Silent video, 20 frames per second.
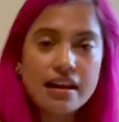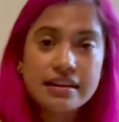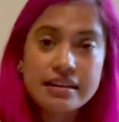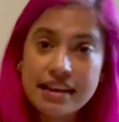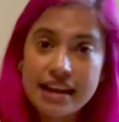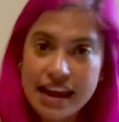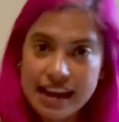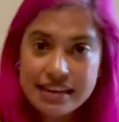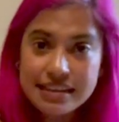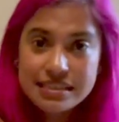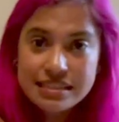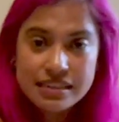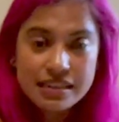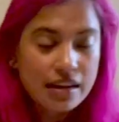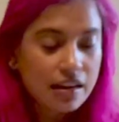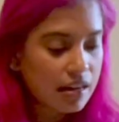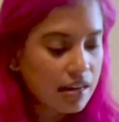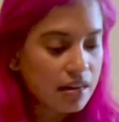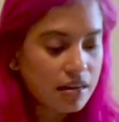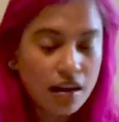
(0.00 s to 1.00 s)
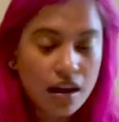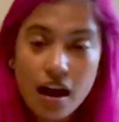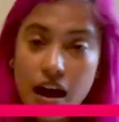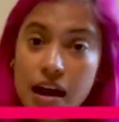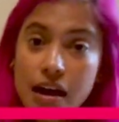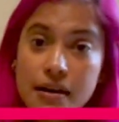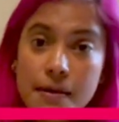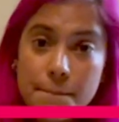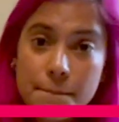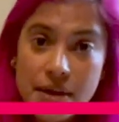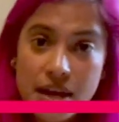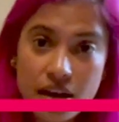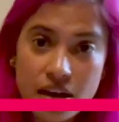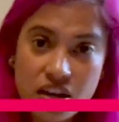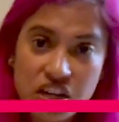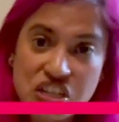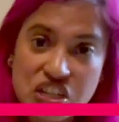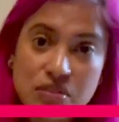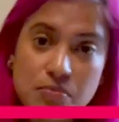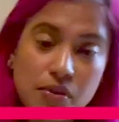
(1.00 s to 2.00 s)
Next,
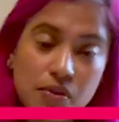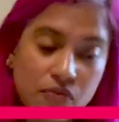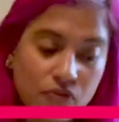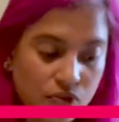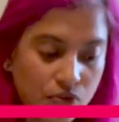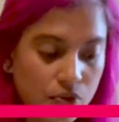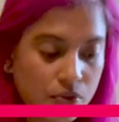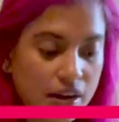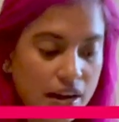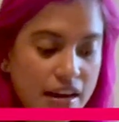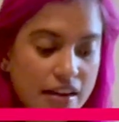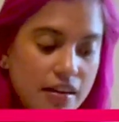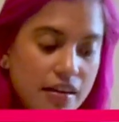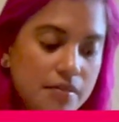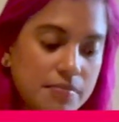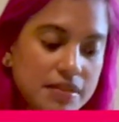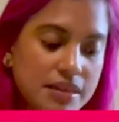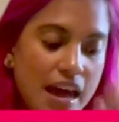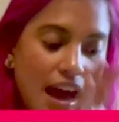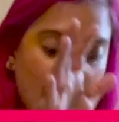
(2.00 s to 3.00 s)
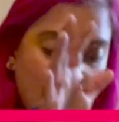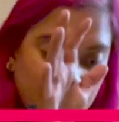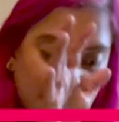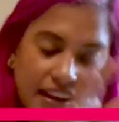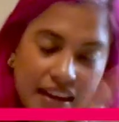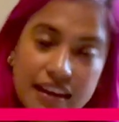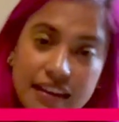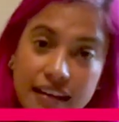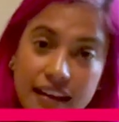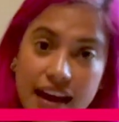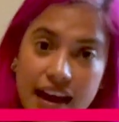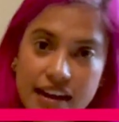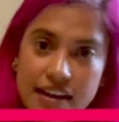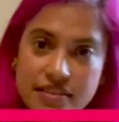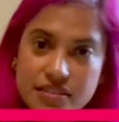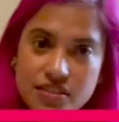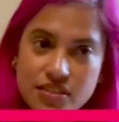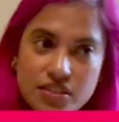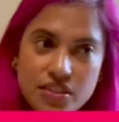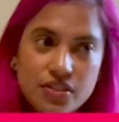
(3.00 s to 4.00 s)
non-perishable food items that can
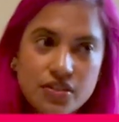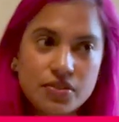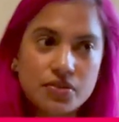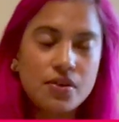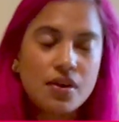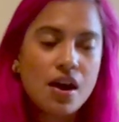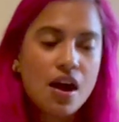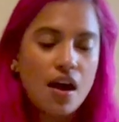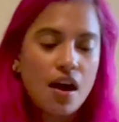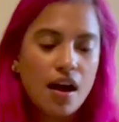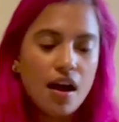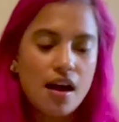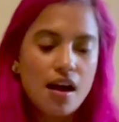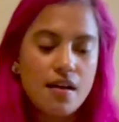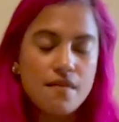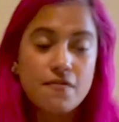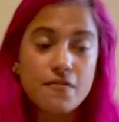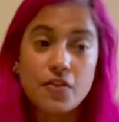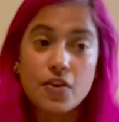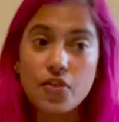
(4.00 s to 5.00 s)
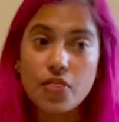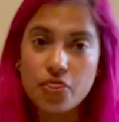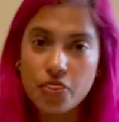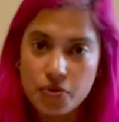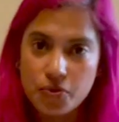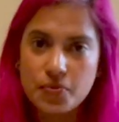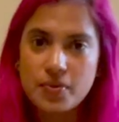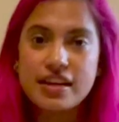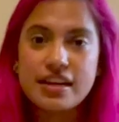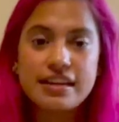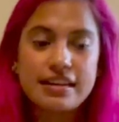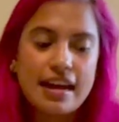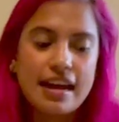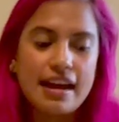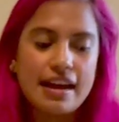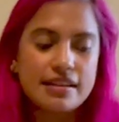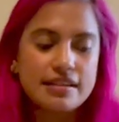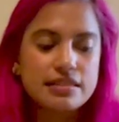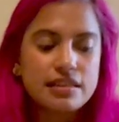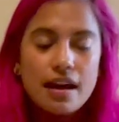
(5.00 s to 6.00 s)
last you for 3
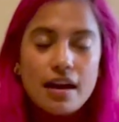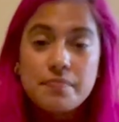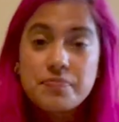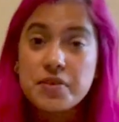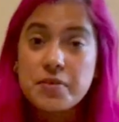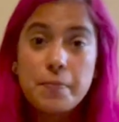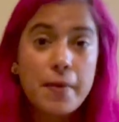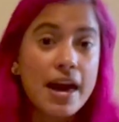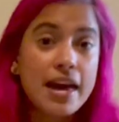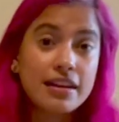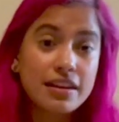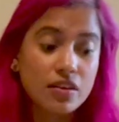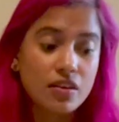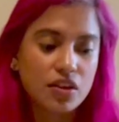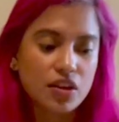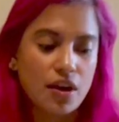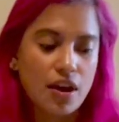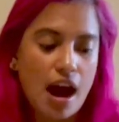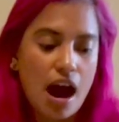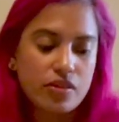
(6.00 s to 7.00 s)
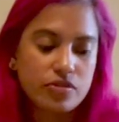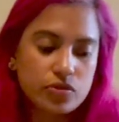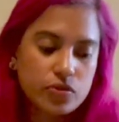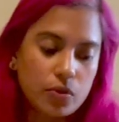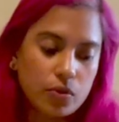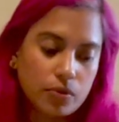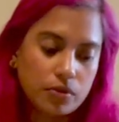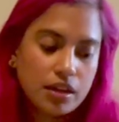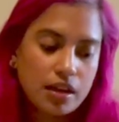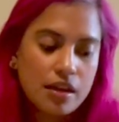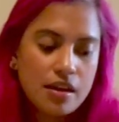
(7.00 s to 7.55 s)
days, depending on your household.